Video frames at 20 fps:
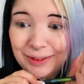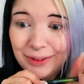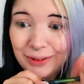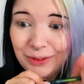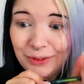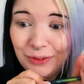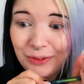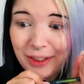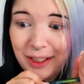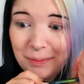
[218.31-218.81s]
They're
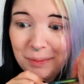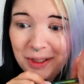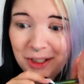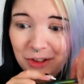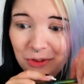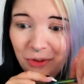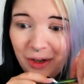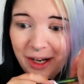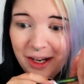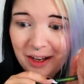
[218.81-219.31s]
creamy,
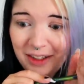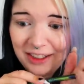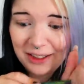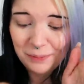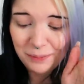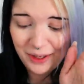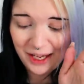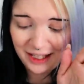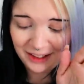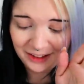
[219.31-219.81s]
crayony
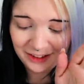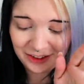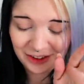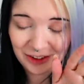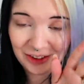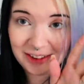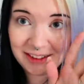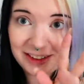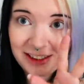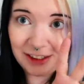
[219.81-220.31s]

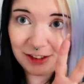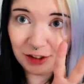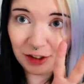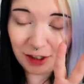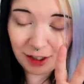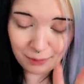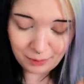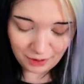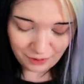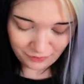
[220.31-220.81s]
pencils. These are
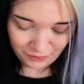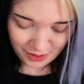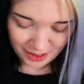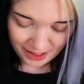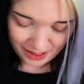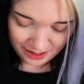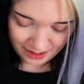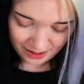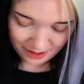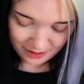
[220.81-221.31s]
gonna be
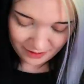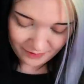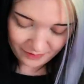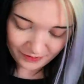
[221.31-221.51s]
fun.